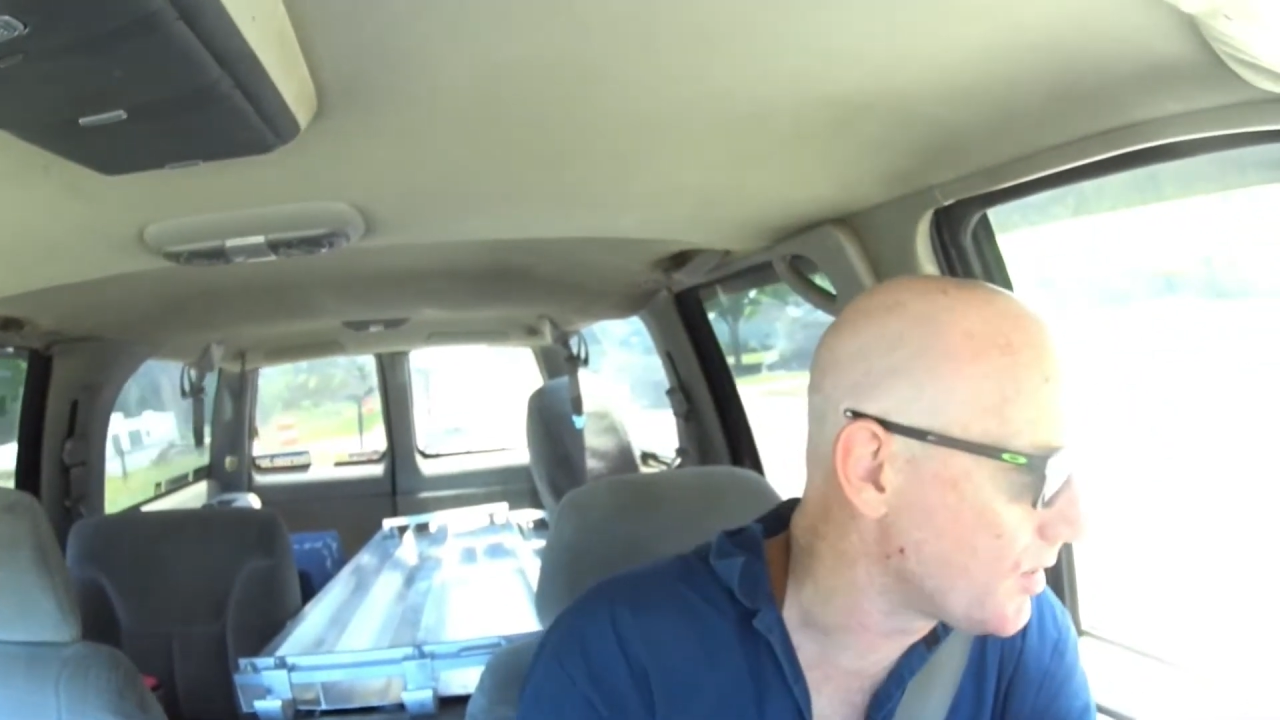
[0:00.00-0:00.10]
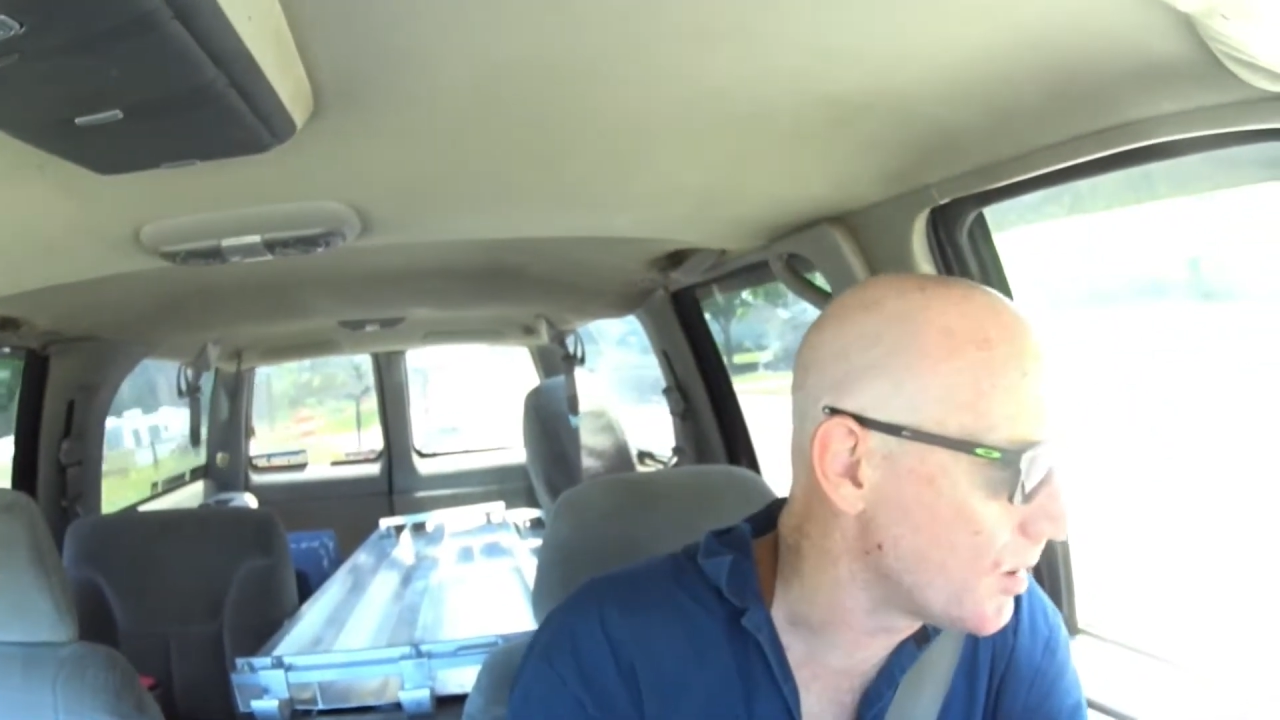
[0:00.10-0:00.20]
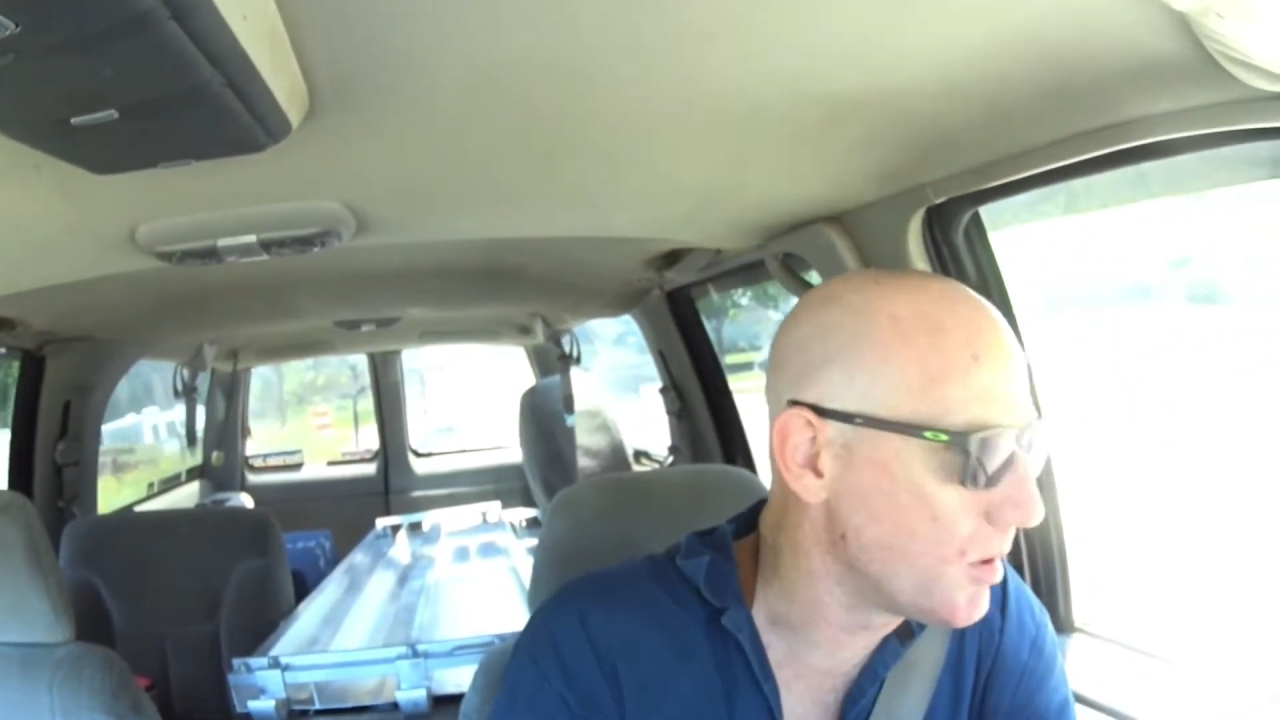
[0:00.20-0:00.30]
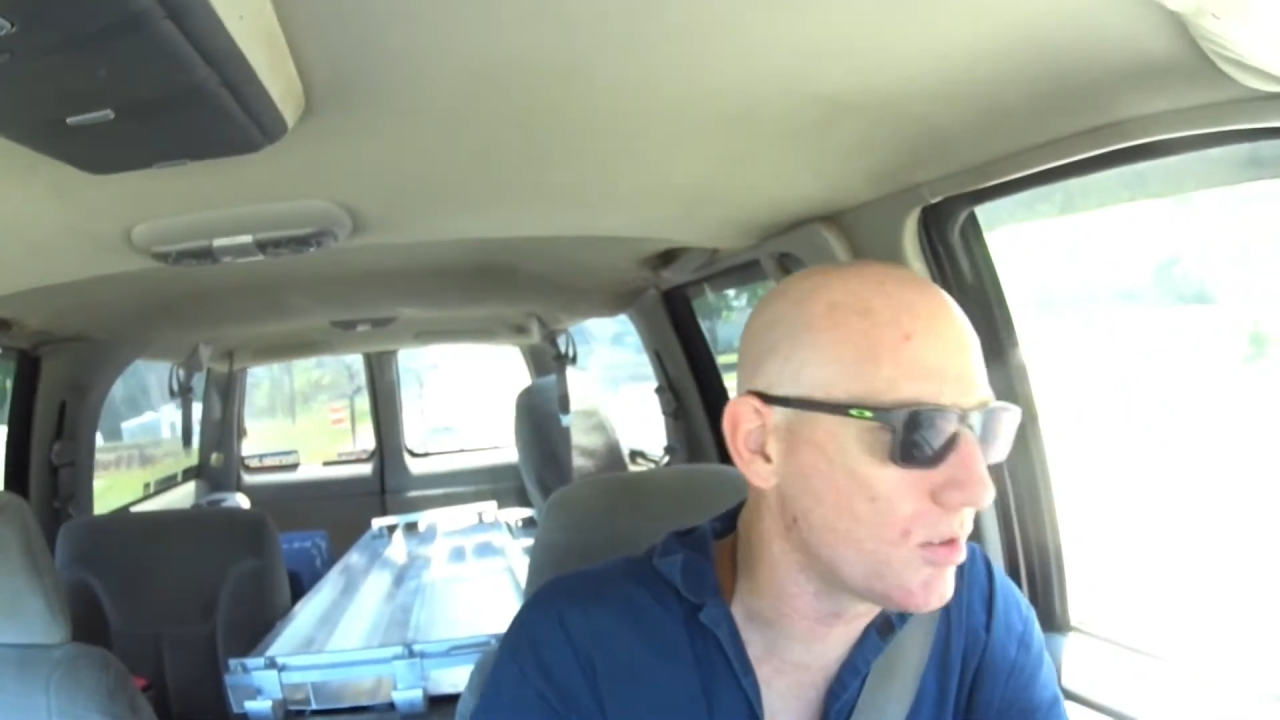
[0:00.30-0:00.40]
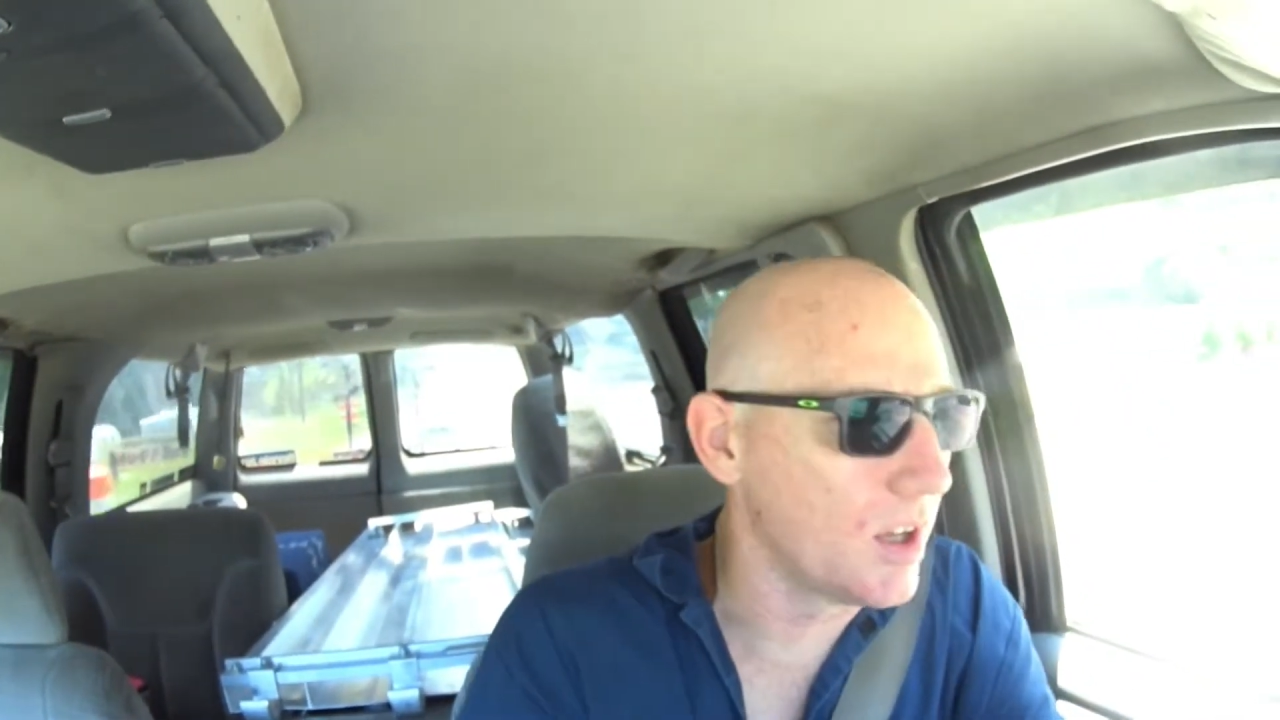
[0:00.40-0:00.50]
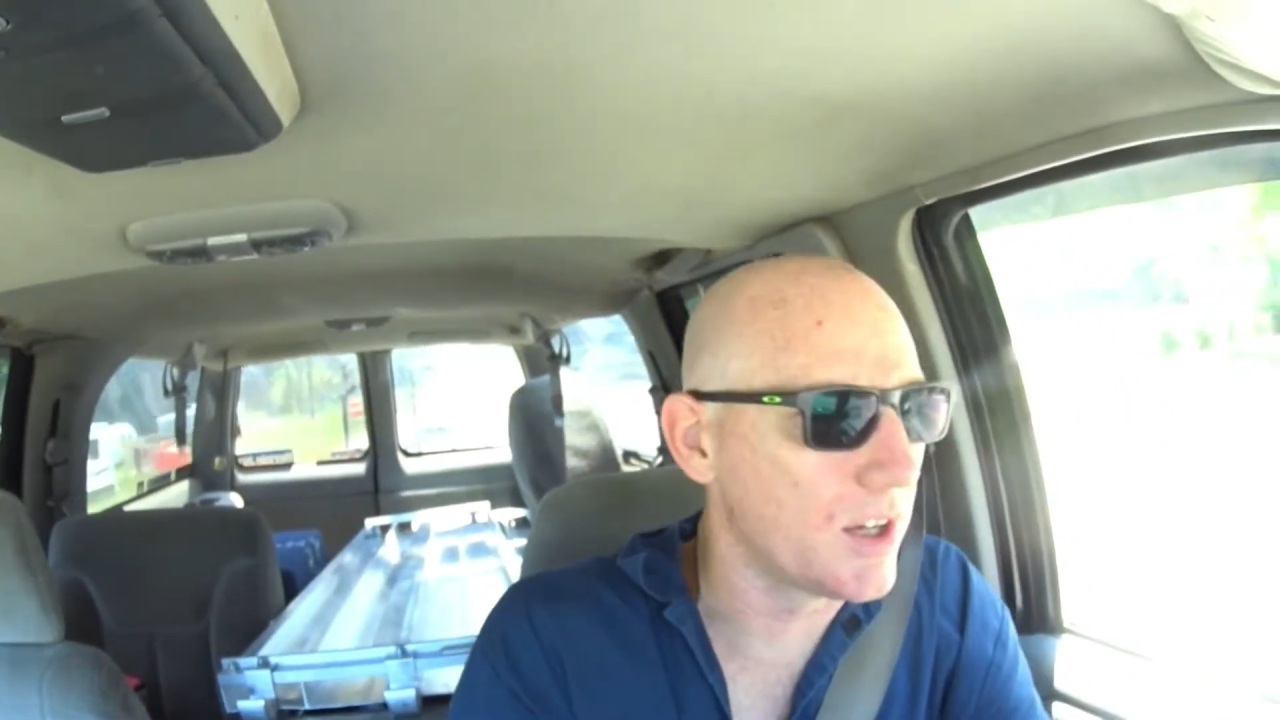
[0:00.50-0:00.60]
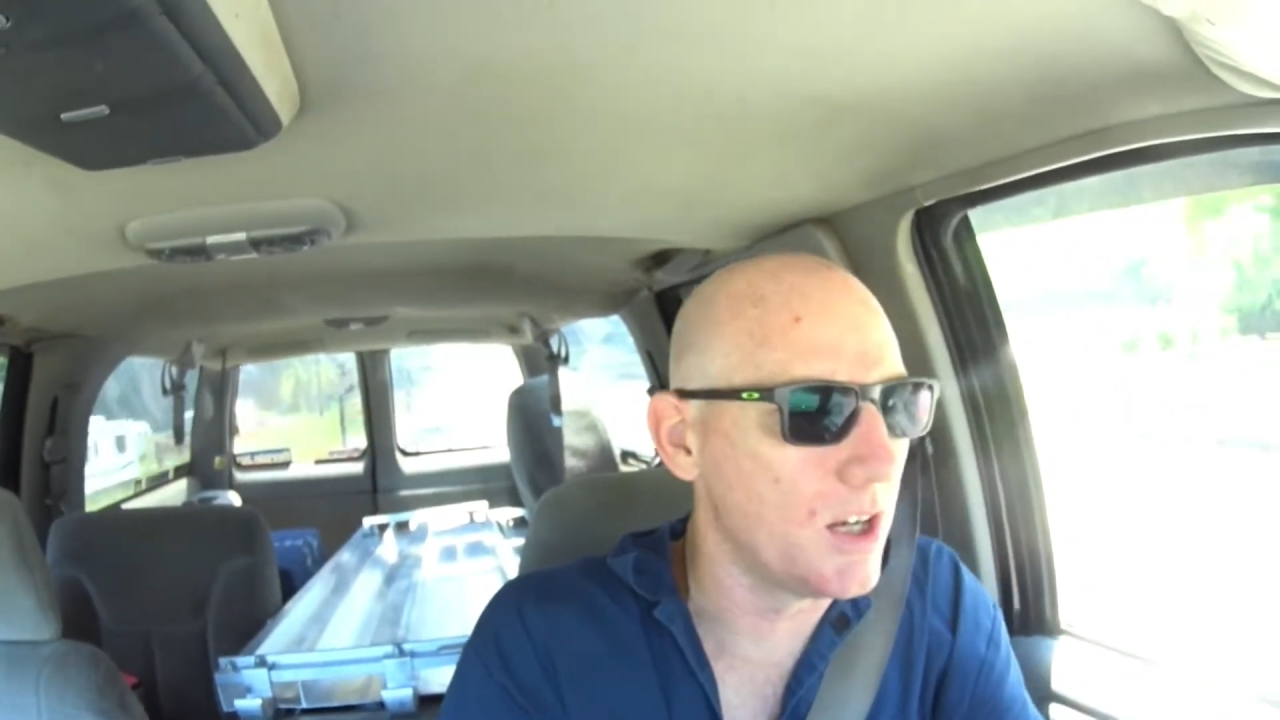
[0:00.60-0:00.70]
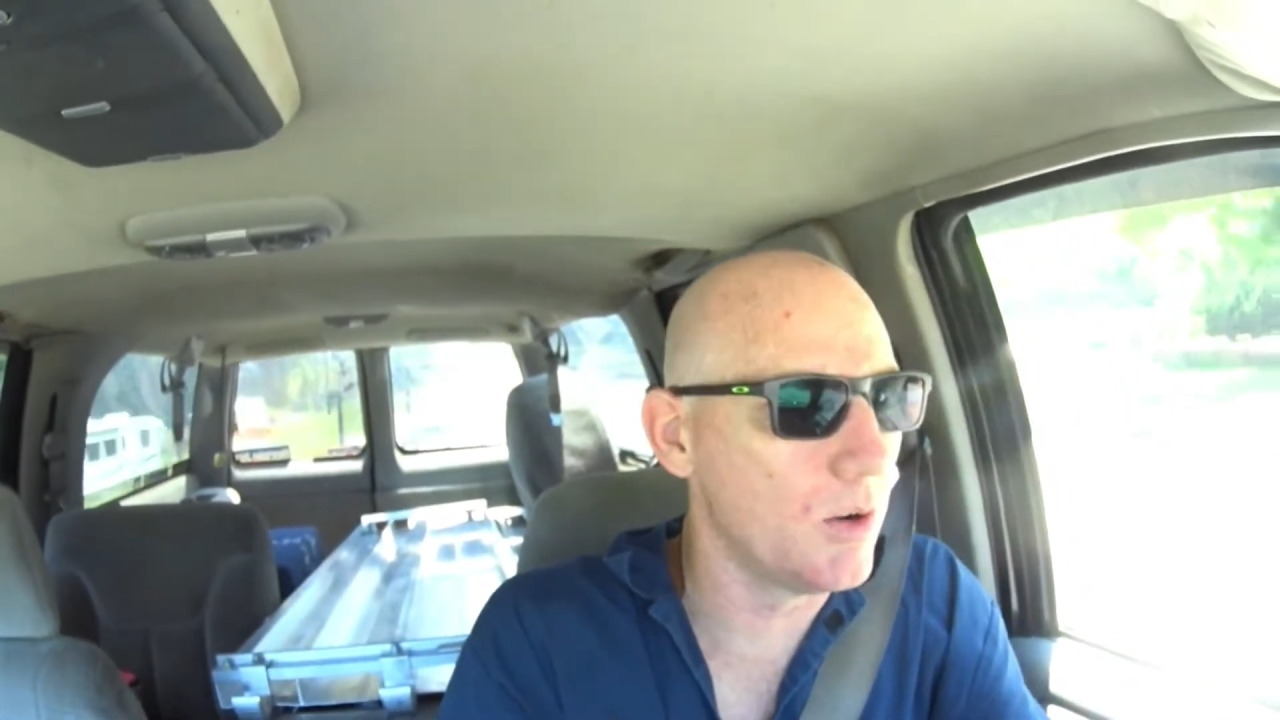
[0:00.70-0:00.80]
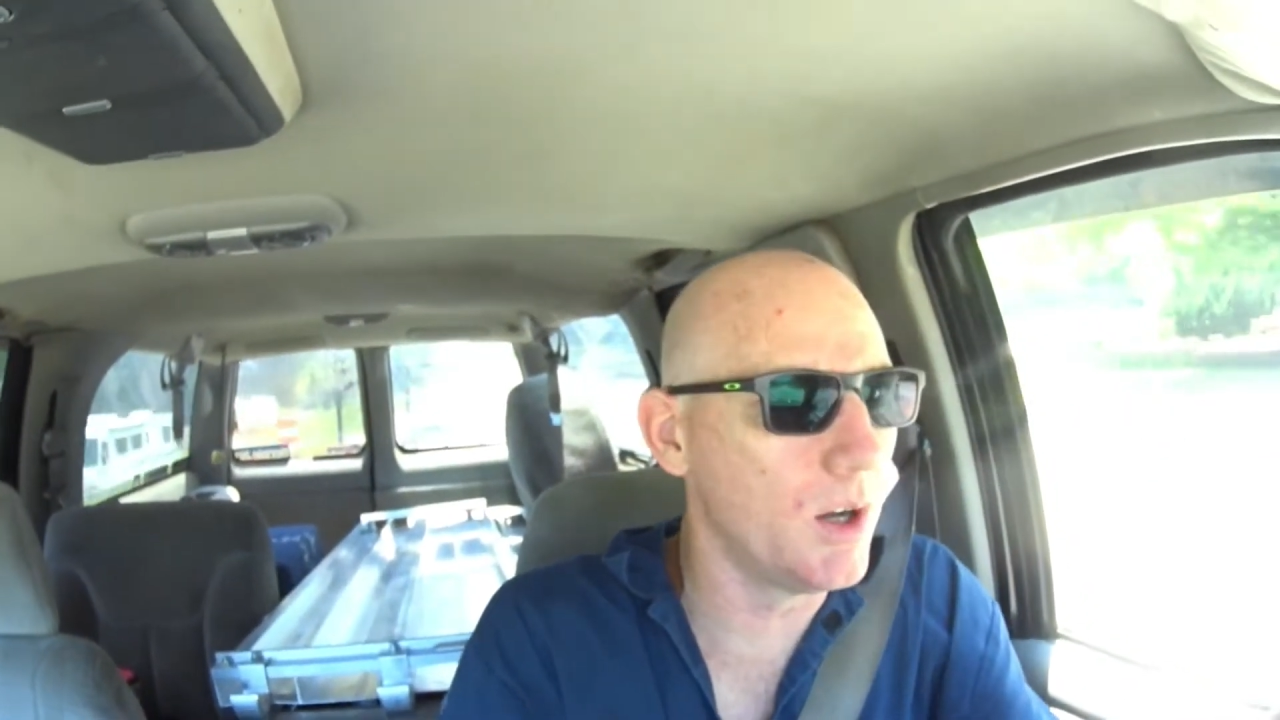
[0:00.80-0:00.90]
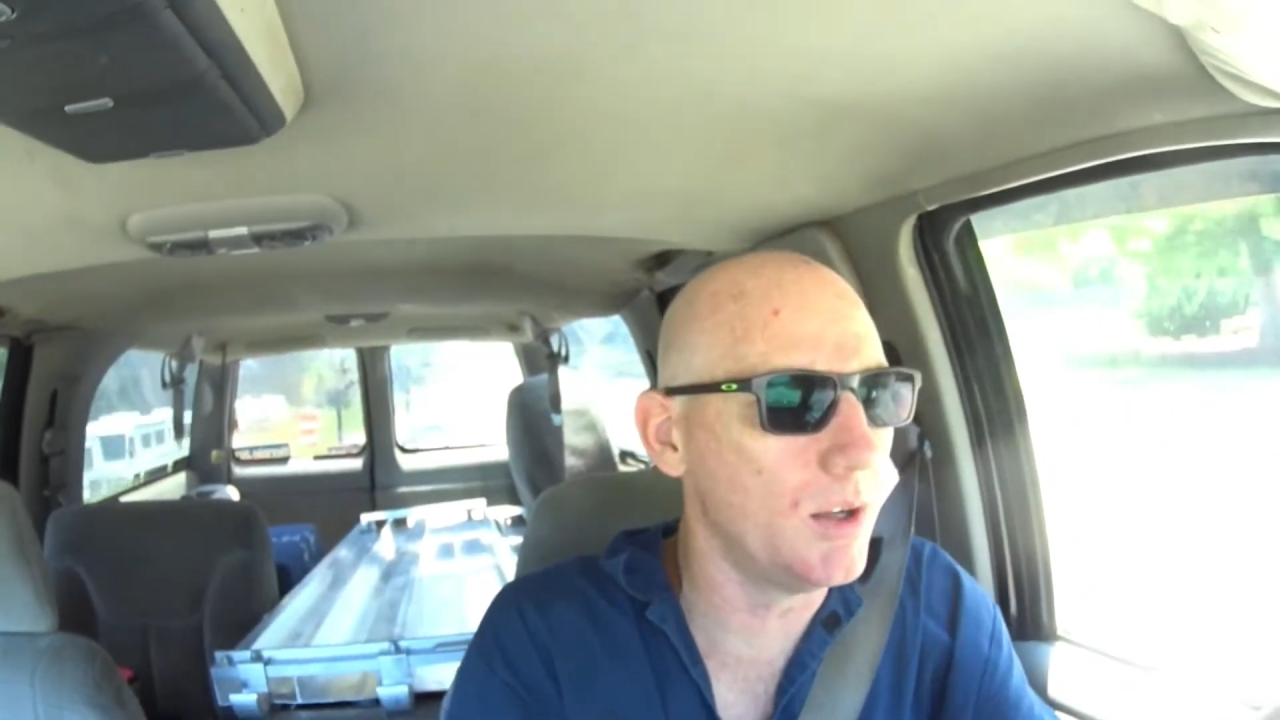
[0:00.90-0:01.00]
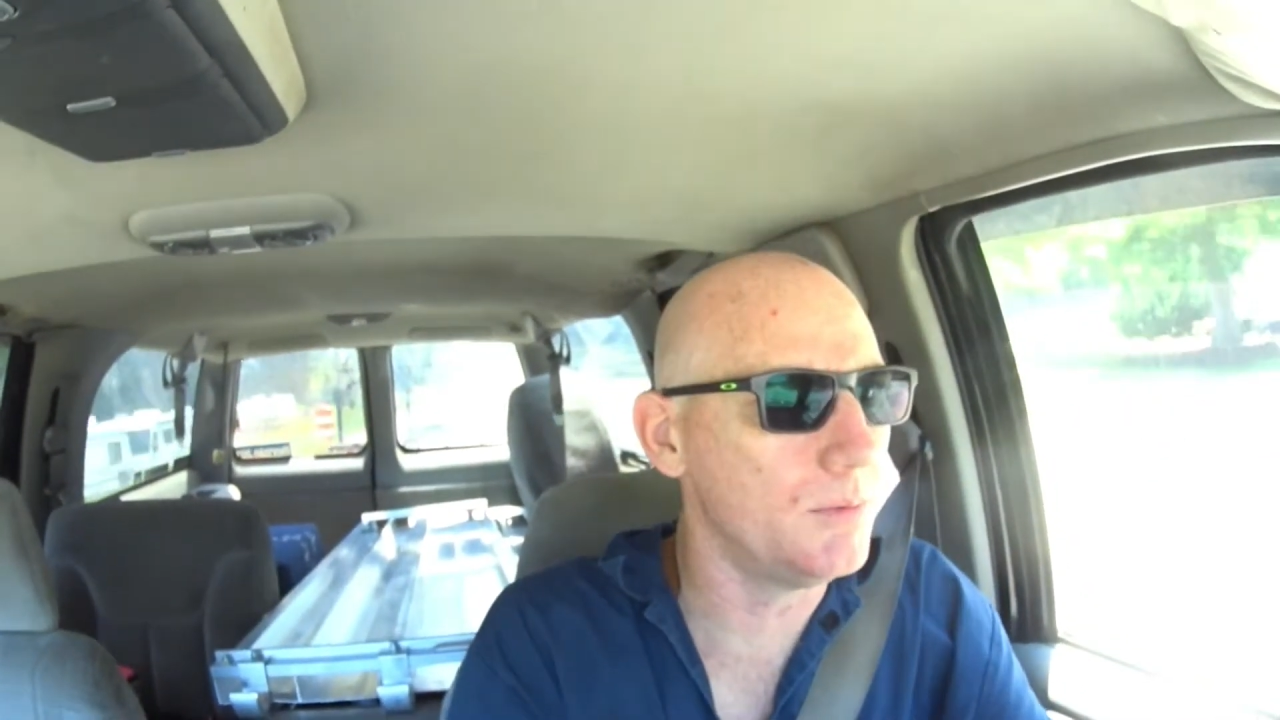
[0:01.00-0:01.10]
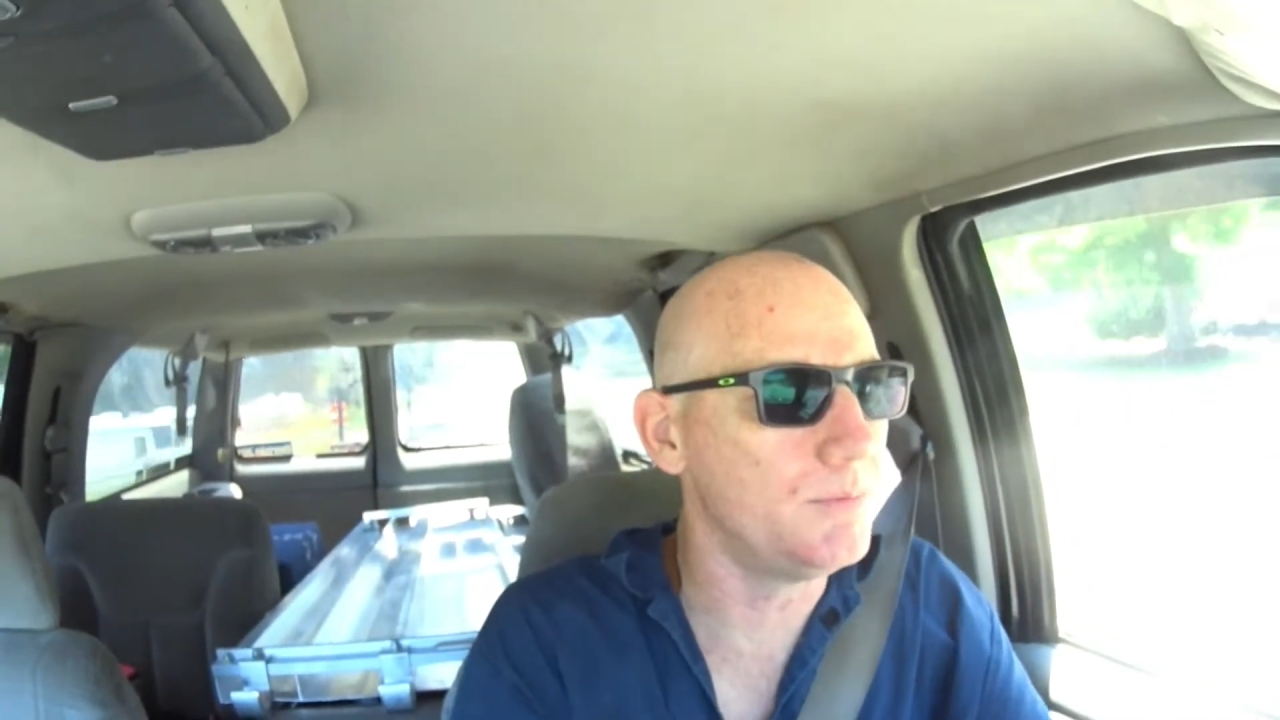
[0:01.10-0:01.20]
I'm just like, you know what?